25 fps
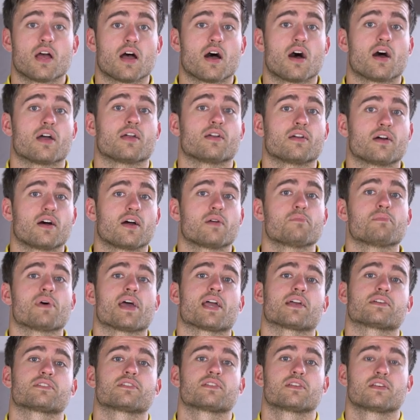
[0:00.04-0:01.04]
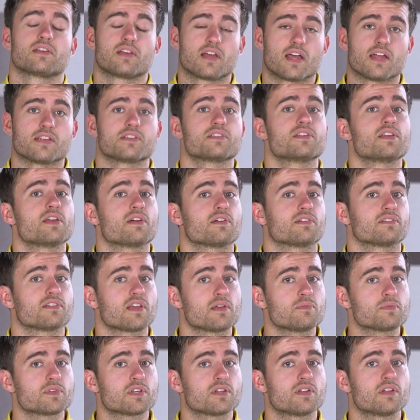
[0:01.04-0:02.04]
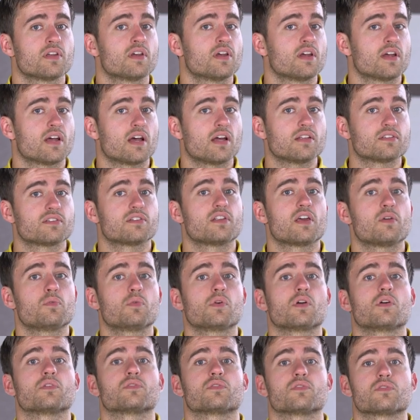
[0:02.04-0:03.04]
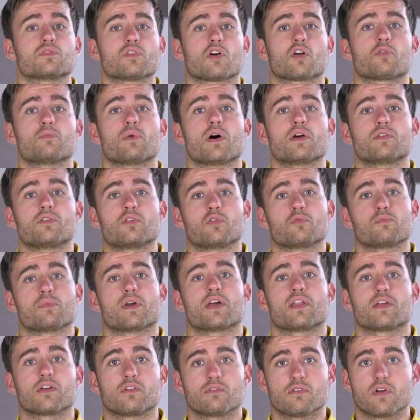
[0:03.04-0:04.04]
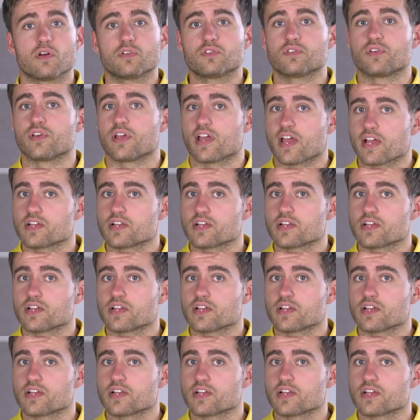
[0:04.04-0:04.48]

Hi, I'm Max, engineer at Tameson, and today we're going to talk about pneumatic rotary